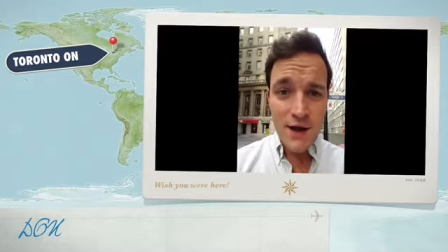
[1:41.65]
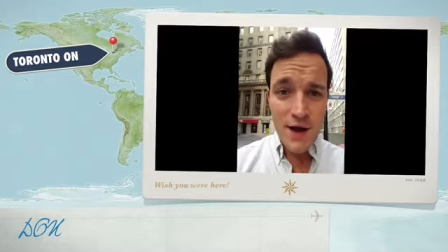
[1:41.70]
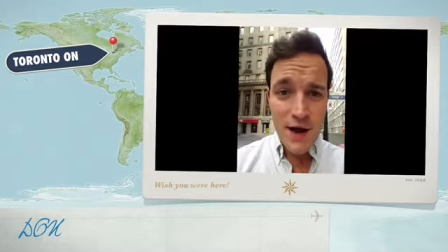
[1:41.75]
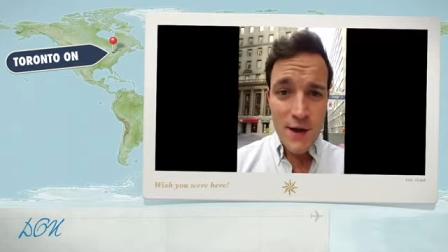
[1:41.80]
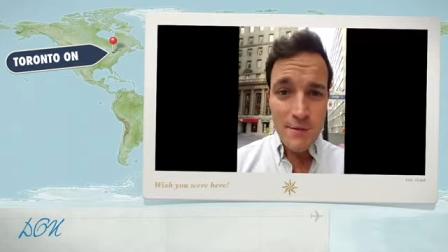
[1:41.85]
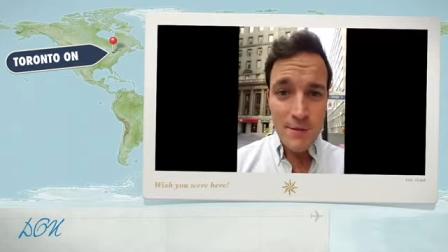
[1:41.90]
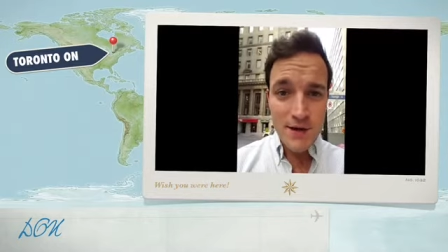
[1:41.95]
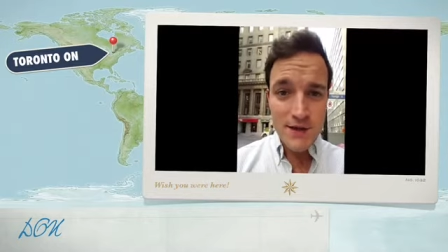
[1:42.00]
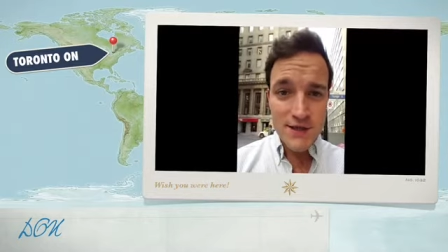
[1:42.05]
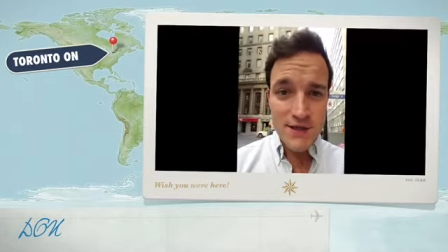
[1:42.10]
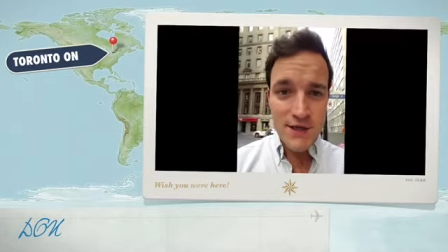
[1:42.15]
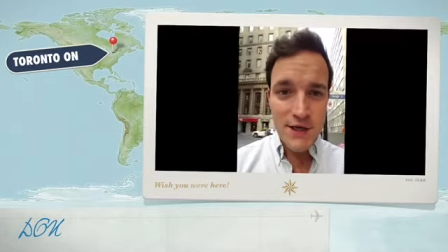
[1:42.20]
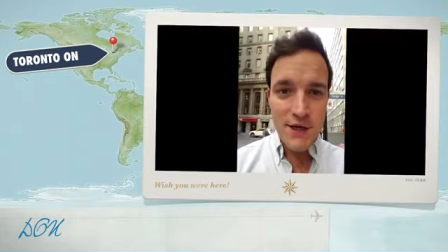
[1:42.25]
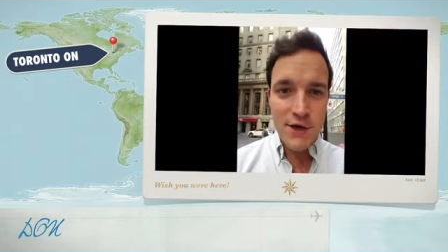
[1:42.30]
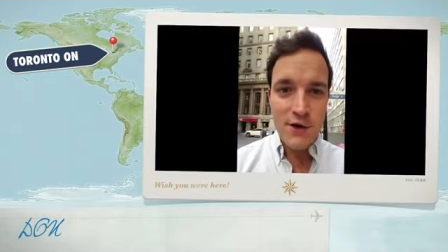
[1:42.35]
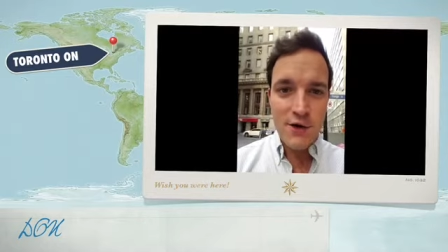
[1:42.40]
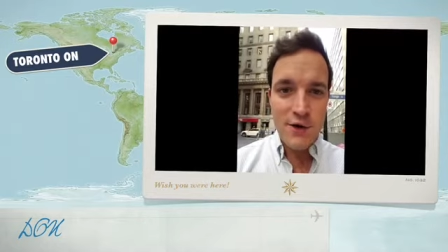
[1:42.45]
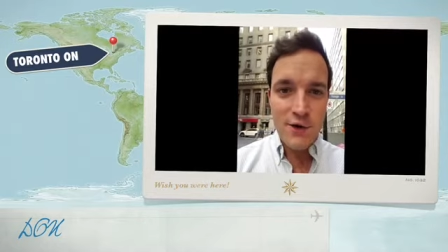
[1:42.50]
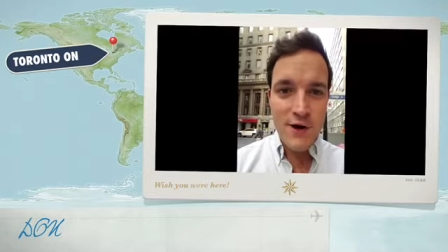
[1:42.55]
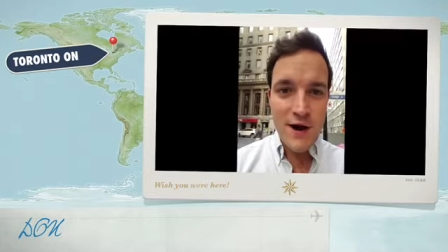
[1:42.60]
I miss seeing
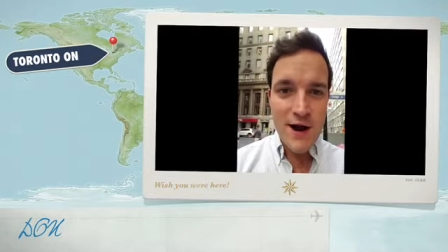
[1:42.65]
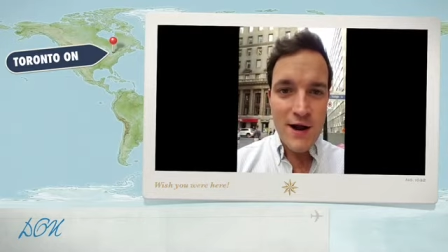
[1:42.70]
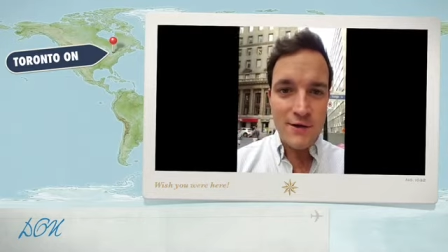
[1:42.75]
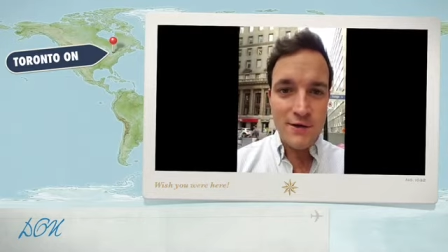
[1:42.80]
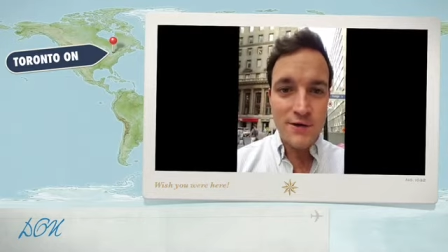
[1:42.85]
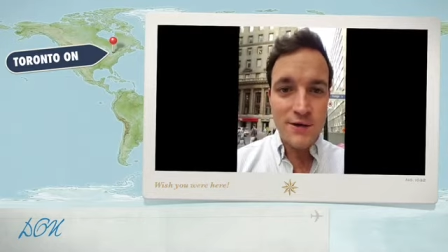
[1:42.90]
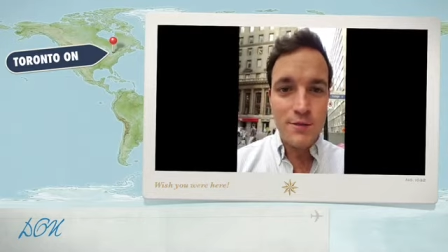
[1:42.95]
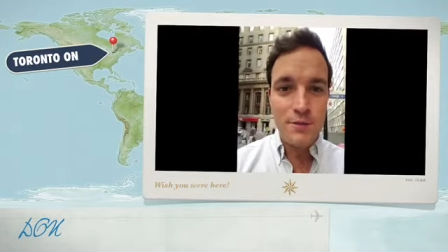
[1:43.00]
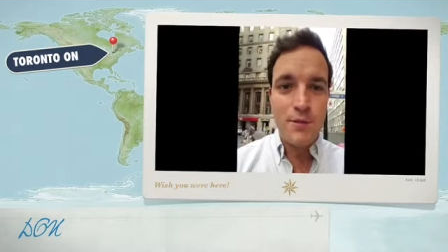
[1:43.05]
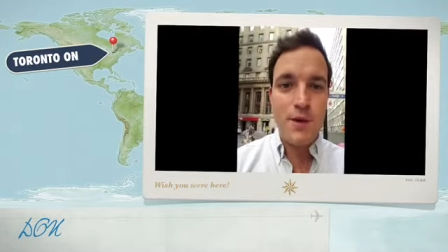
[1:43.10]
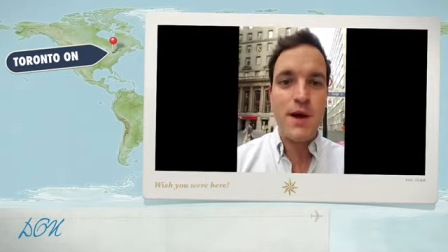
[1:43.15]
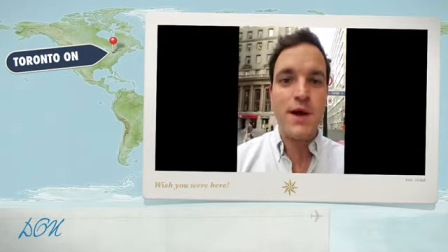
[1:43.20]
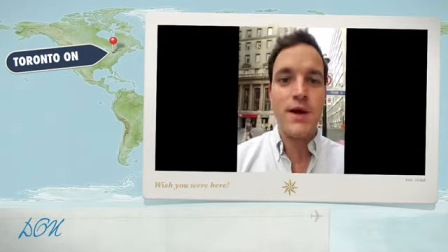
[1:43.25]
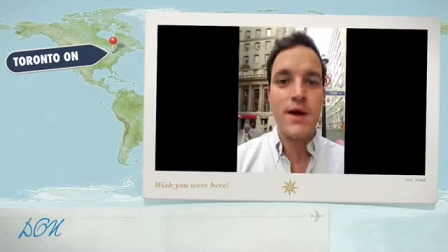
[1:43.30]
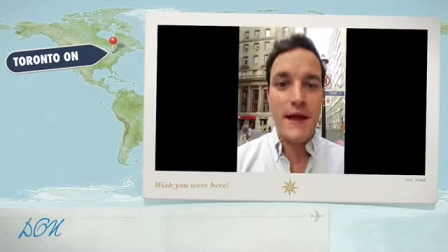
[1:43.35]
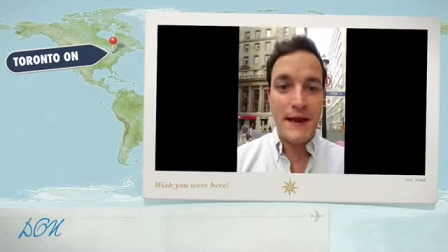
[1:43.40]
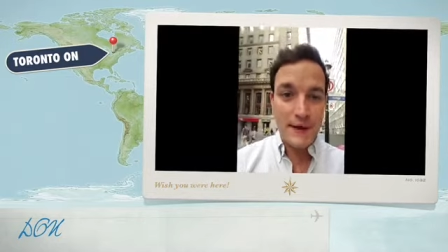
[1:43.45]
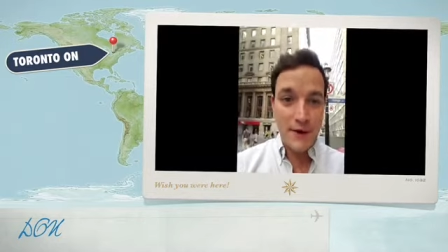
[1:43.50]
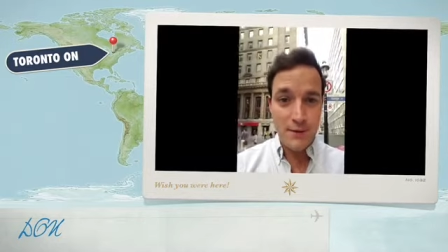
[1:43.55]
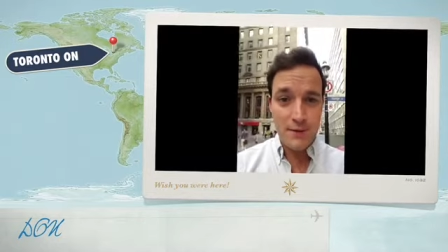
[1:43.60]
you around, but
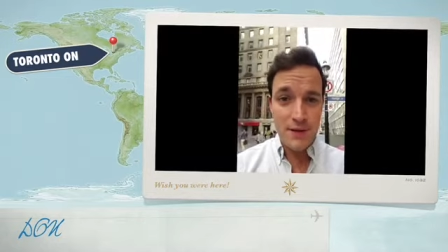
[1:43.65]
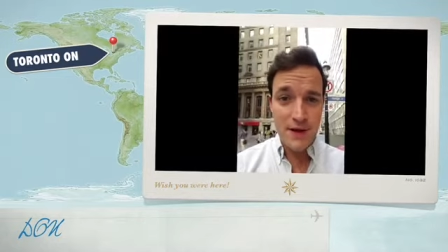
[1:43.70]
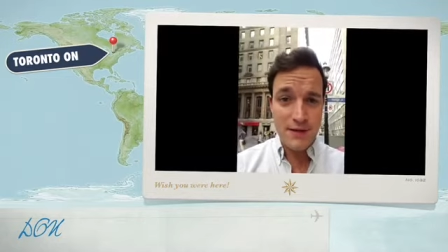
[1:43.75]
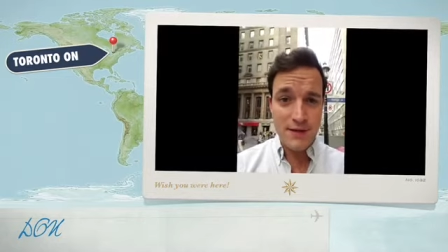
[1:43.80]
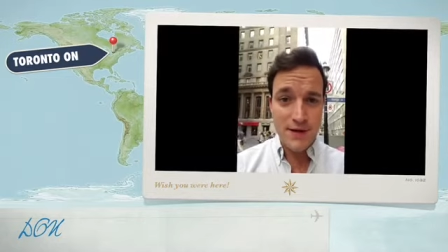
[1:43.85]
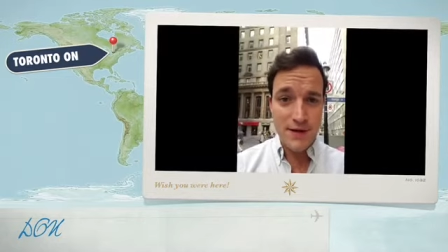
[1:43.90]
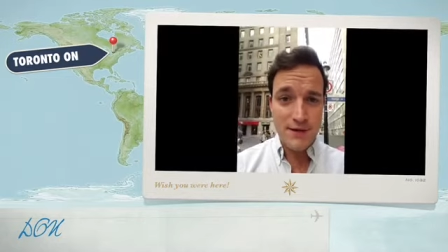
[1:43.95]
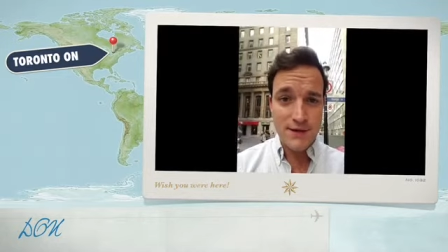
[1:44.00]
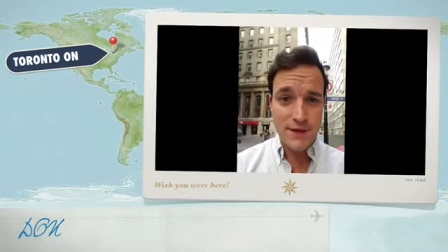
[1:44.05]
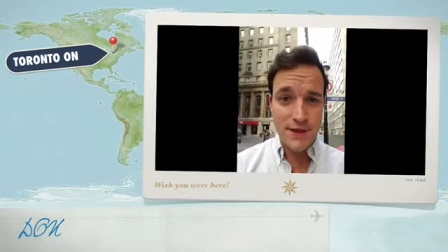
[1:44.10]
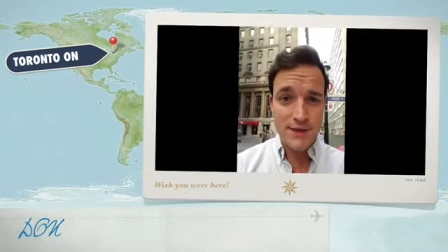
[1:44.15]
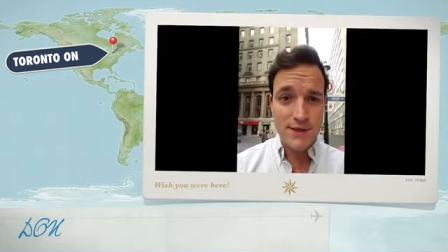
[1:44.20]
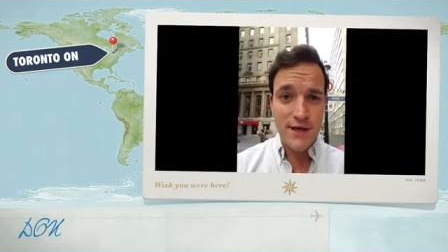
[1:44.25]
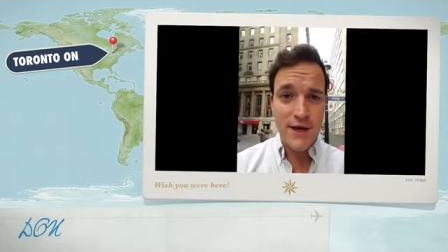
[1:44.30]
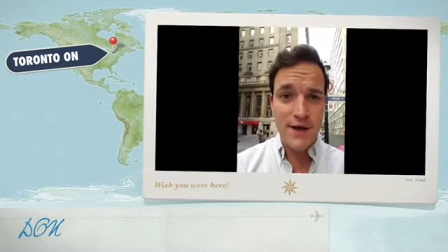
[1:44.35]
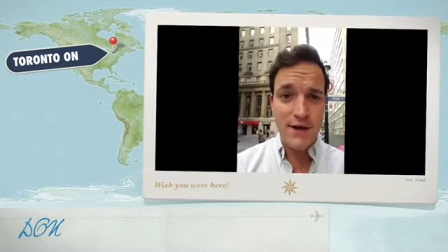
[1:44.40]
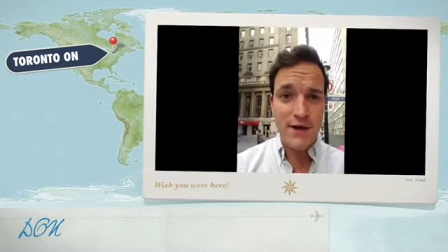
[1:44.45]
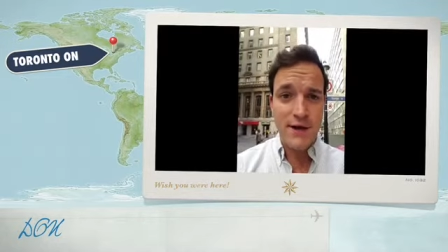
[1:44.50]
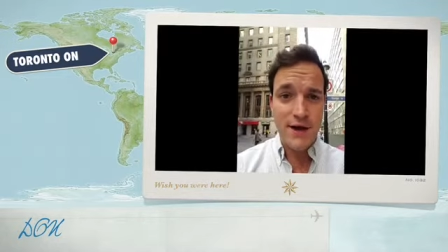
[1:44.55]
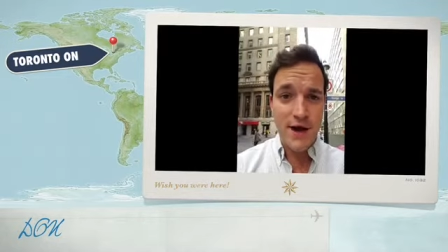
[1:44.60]
I know Pantha is going to
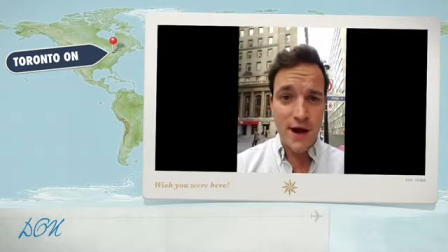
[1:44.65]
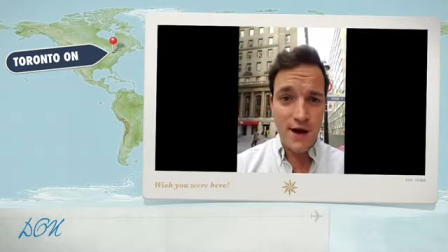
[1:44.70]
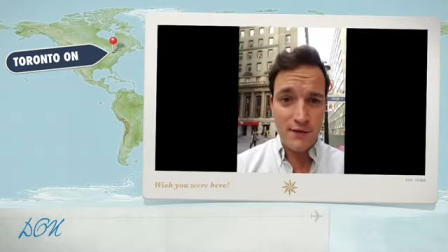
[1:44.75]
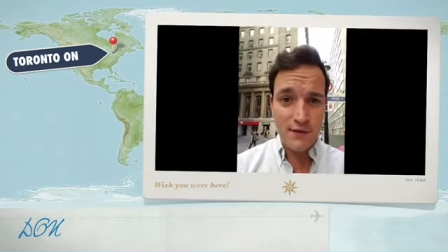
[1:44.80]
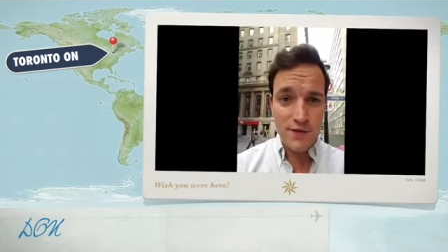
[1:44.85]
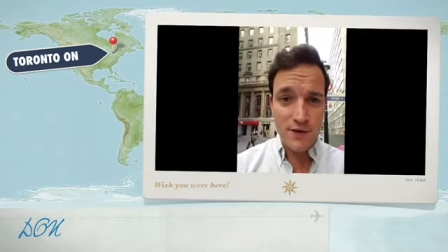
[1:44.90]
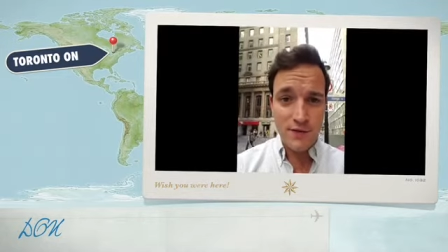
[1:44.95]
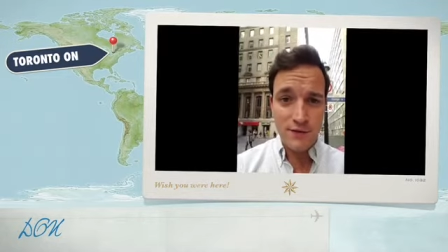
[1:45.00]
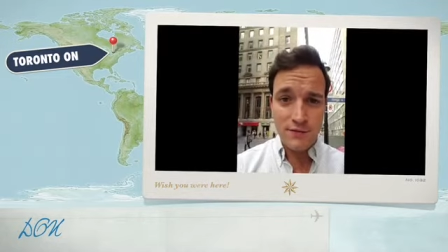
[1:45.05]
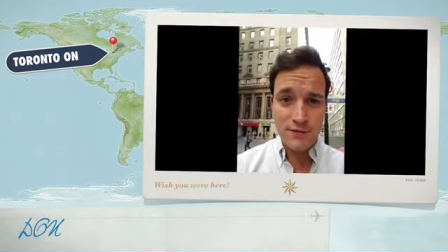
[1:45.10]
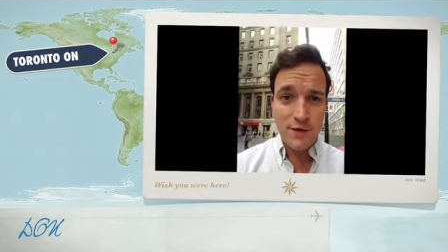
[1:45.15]
take good care of you.